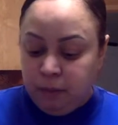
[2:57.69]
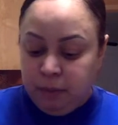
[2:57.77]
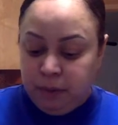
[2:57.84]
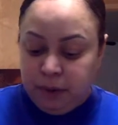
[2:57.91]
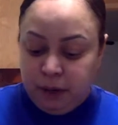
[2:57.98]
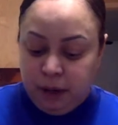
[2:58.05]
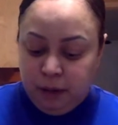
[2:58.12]

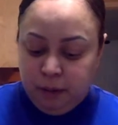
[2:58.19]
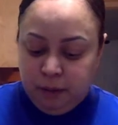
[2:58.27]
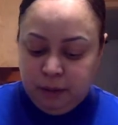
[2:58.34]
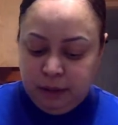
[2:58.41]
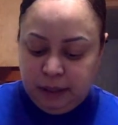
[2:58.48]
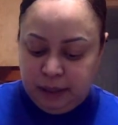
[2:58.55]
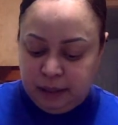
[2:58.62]
But I
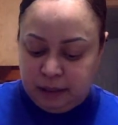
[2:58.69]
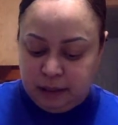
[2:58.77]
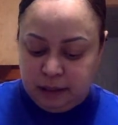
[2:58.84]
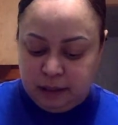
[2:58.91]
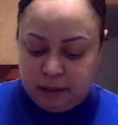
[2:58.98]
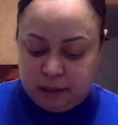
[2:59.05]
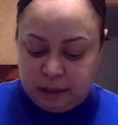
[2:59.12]
would like to
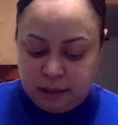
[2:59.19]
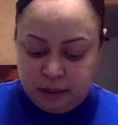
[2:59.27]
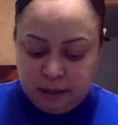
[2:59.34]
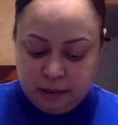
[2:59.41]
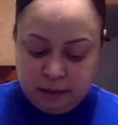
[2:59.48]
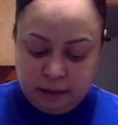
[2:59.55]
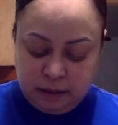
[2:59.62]

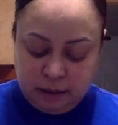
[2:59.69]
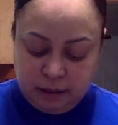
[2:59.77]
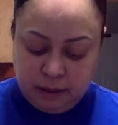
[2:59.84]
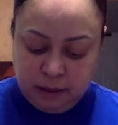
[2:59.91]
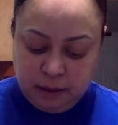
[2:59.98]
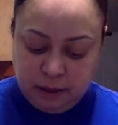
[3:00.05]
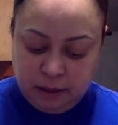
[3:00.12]

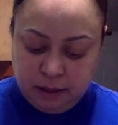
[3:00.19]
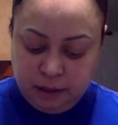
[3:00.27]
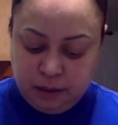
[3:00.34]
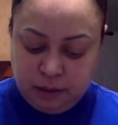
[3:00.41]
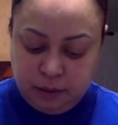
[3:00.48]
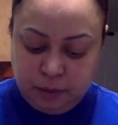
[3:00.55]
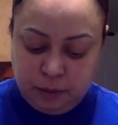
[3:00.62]
discuss
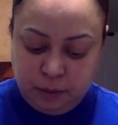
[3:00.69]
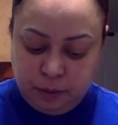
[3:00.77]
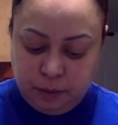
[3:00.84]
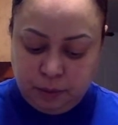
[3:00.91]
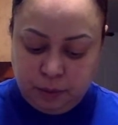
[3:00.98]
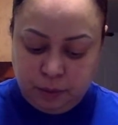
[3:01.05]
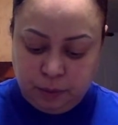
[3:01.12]
this
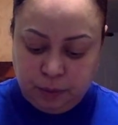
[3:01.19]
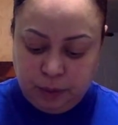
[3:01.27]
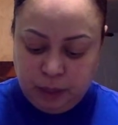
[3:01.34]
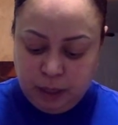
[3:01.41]
whole